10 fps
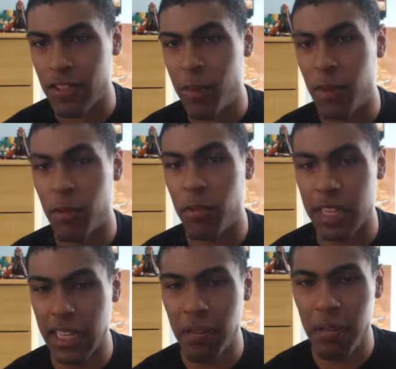That's what people
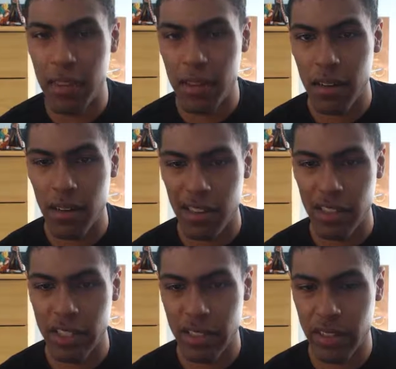we're dealing with?
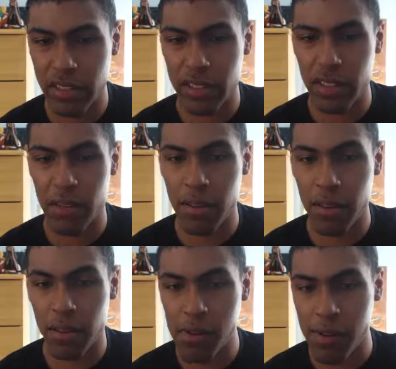Are you sure
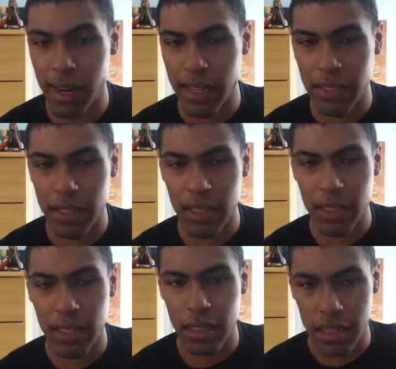they're the ones behind this?
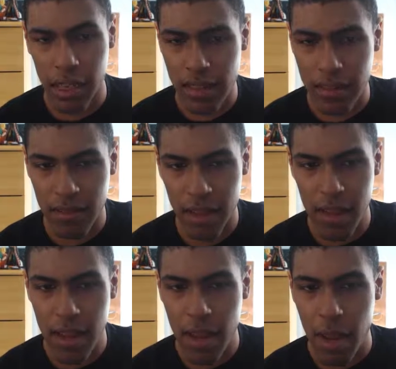Yes.
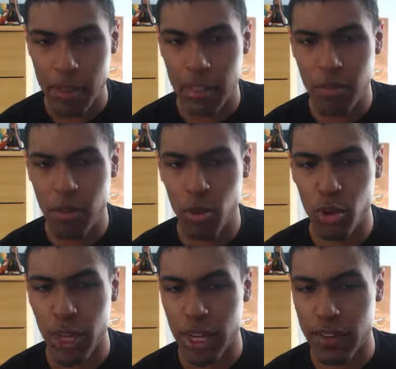And by some
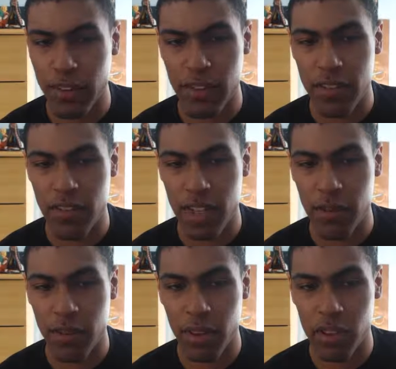cruel chance, they just
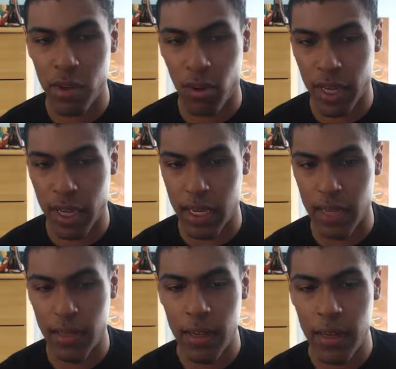discovered the
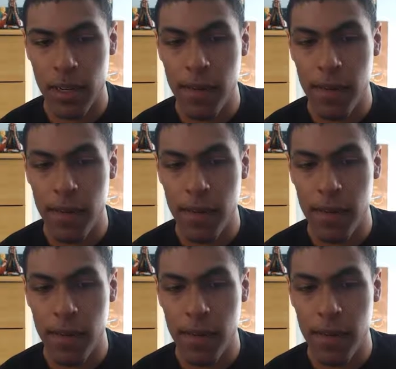Shokugeki.